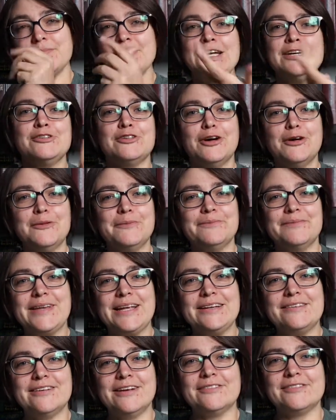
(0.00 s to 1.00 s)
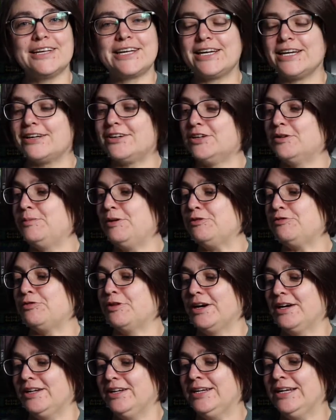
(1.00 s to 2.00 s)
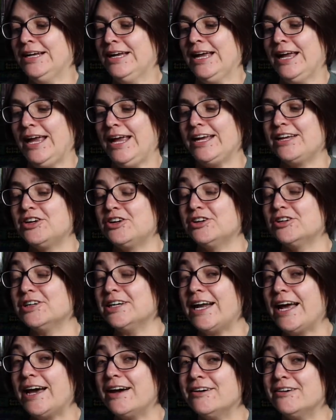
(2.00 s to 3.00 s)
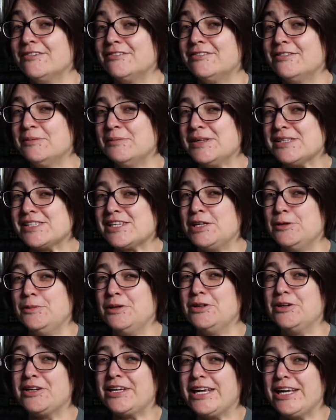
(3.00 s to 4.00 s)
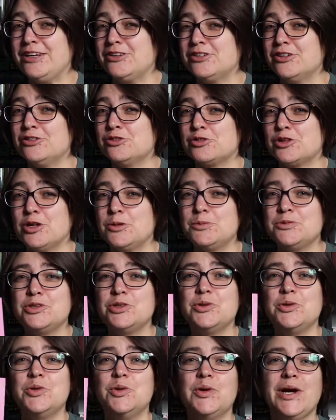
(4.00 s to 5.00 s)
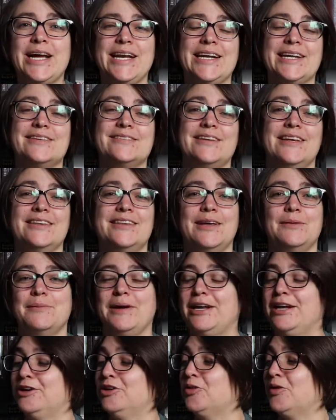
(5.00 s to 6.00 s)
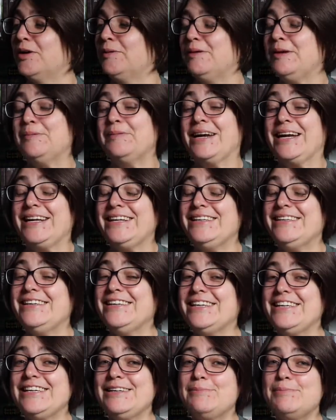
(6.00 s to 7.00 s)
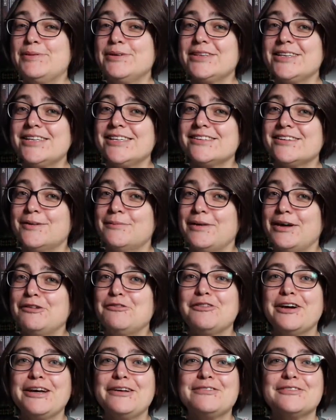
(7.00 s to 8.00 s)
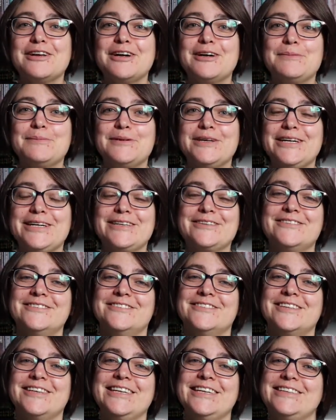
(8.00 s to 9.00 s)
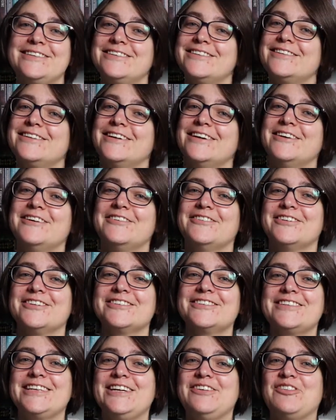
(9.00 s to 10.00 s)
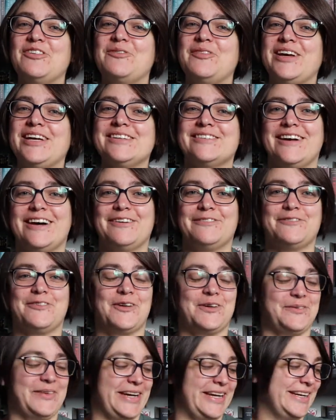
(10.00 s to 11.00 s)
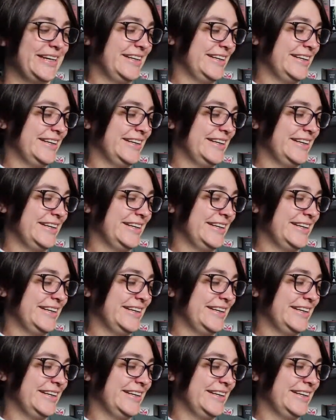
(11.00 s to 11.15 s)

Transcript: So it sounds like it could be fun. It could have the miscommunication trope to an extent that might annoy me, but I did put this on my 5-star predictions list, so we'll see if it pays off for me.